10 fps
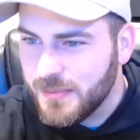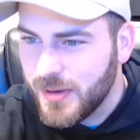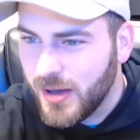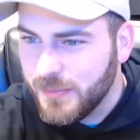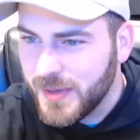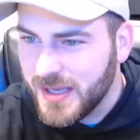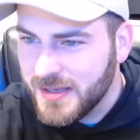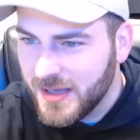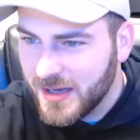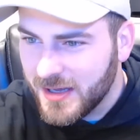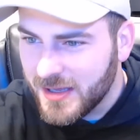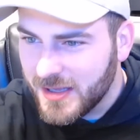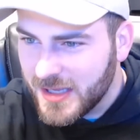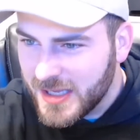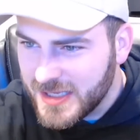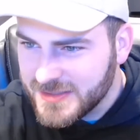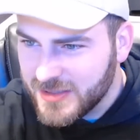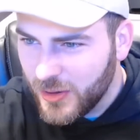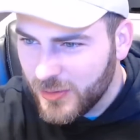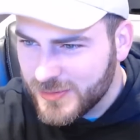up in the
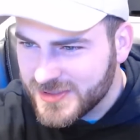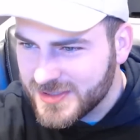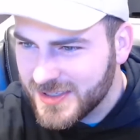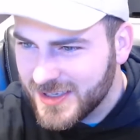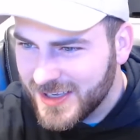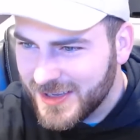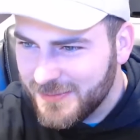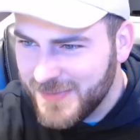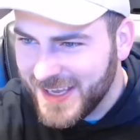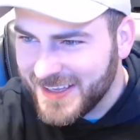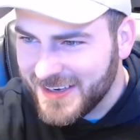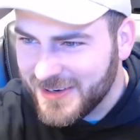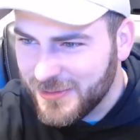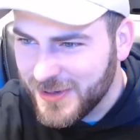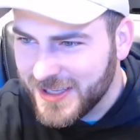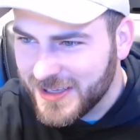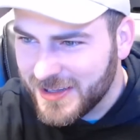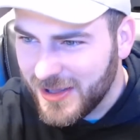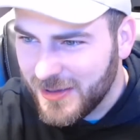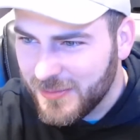hizzos, making annoying
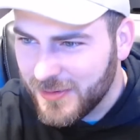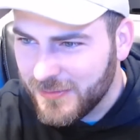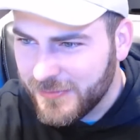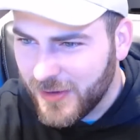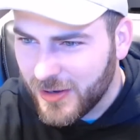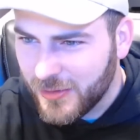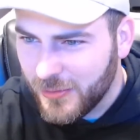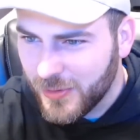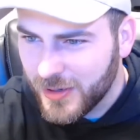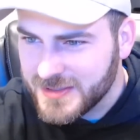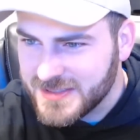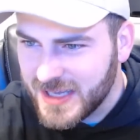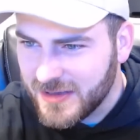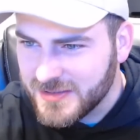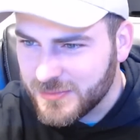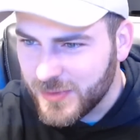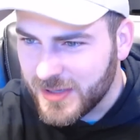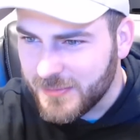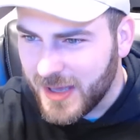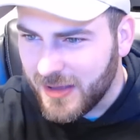club foghorn sounds
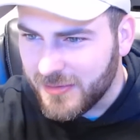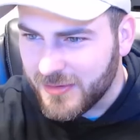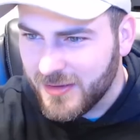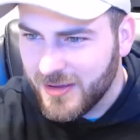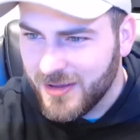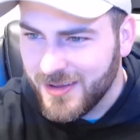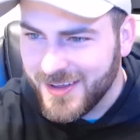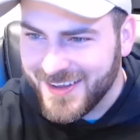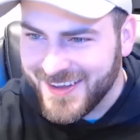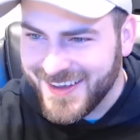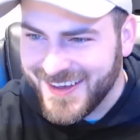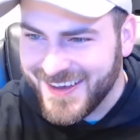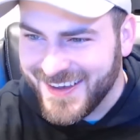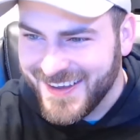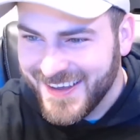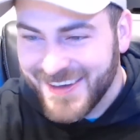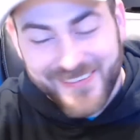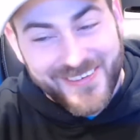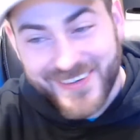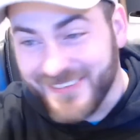with mouth.
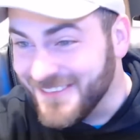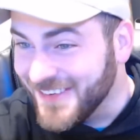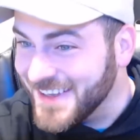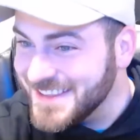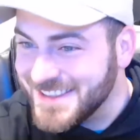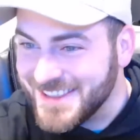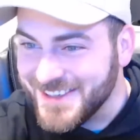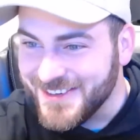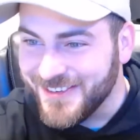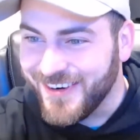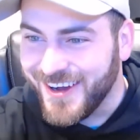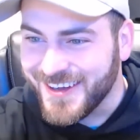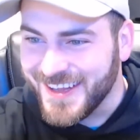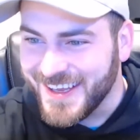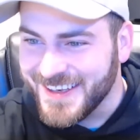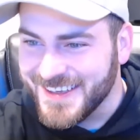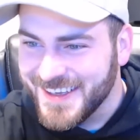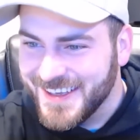Well, good morning to you, Rockland.